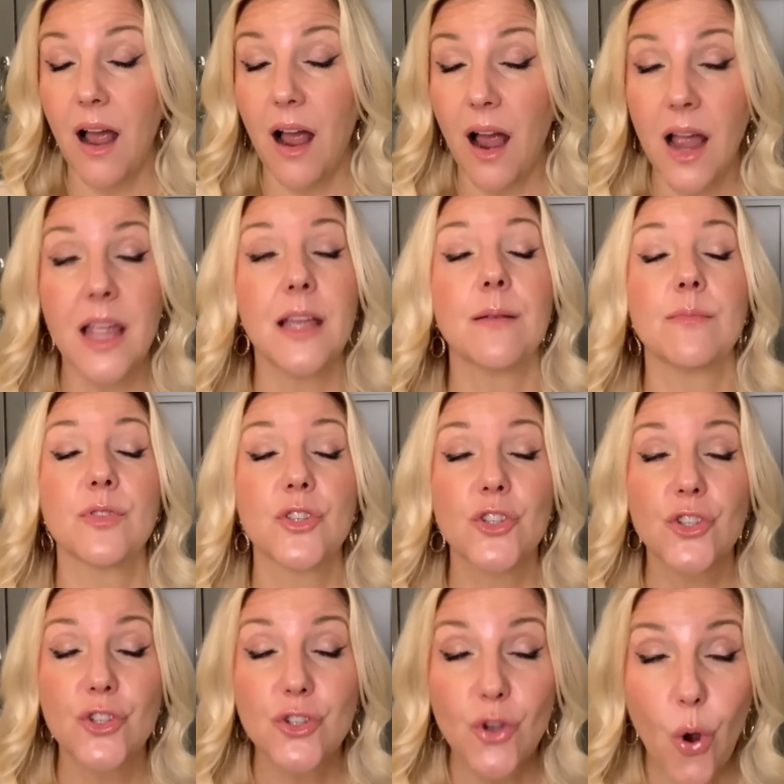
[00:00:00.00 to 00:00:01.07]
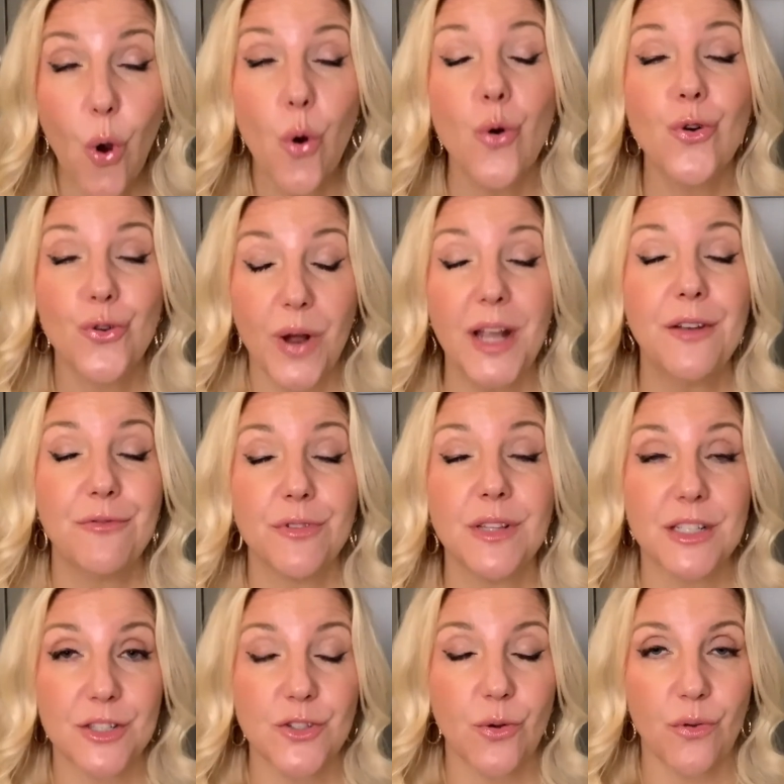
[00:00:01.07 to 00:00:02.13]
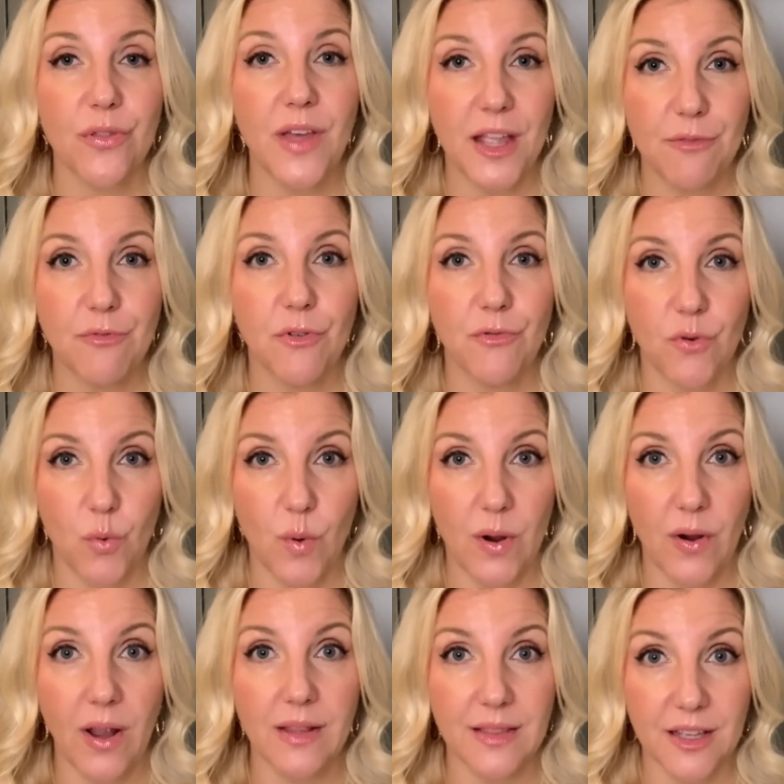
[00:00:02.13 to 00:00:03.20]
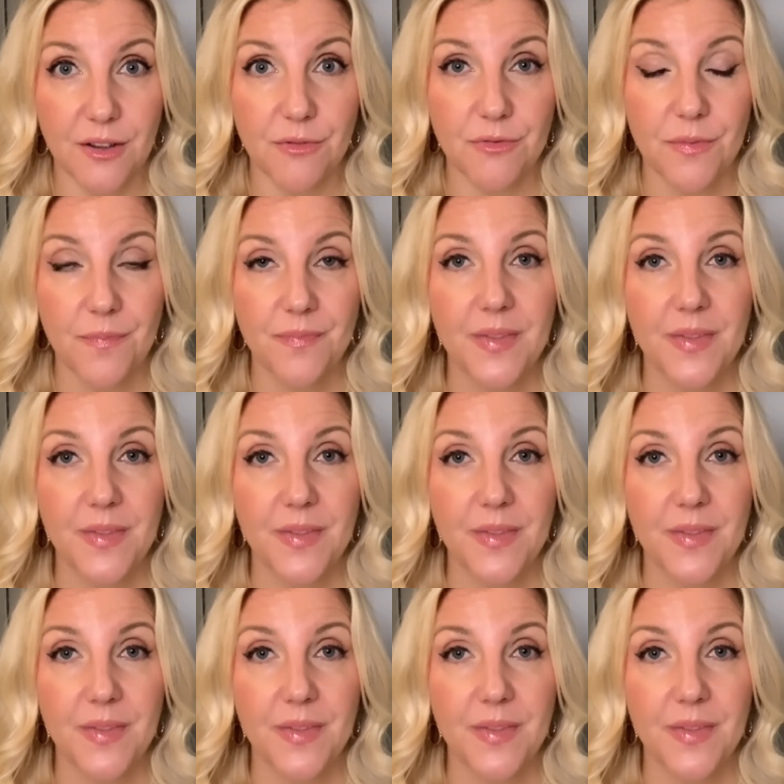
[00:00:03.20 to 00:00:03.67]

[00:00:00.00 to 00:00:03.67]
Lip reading: I am so grateful and so thankful for where I live.